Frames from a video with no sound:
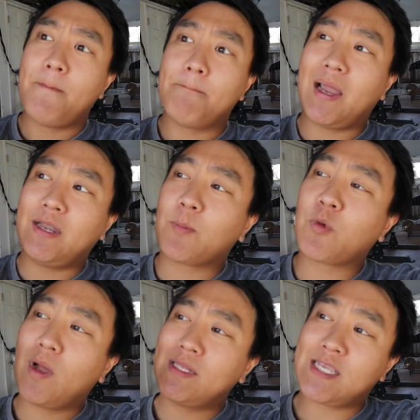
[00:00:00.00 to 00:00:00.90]
my
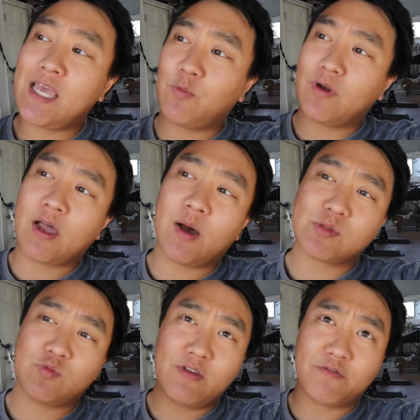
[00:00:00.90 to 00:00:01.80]
number one tip when it
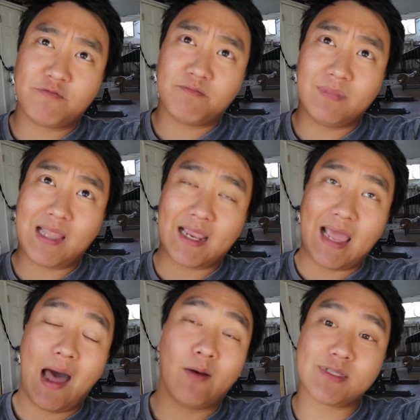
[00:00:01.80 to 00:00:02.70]
comes with, like,
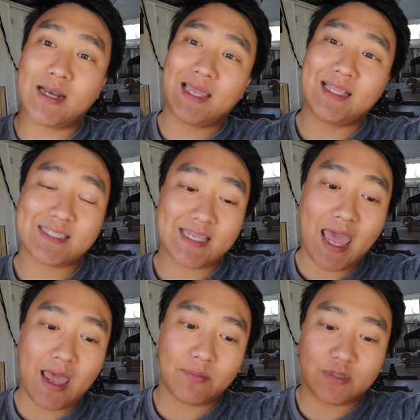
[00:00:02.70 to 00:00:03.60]
how to not get
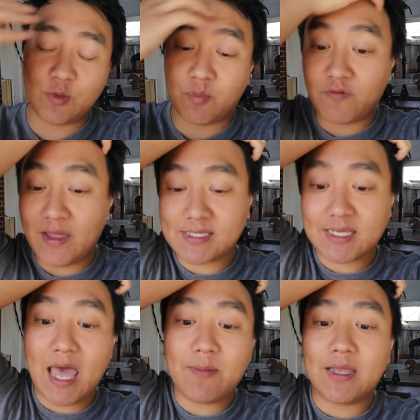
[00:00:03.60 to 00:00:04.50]
scammed, to prevent
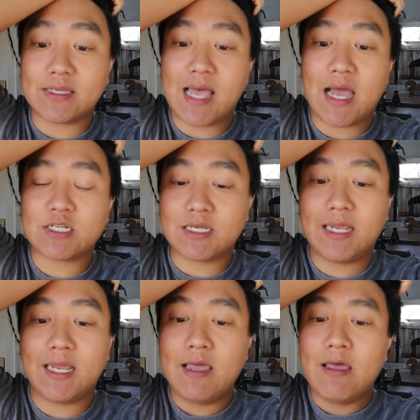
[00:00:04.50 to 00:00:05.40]
scamming, is
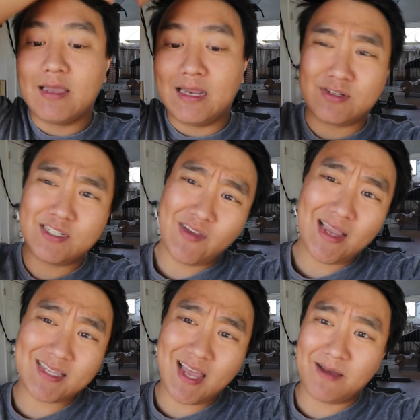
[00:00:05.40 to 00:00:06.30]
actually, you know, just
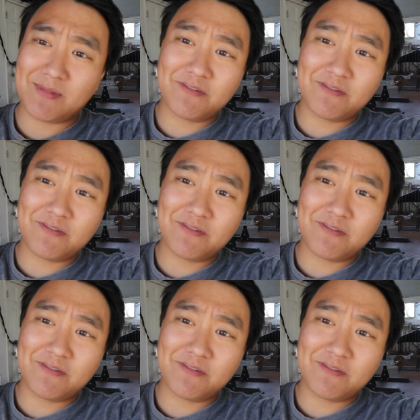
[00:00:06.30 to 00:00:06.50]
FaceTime.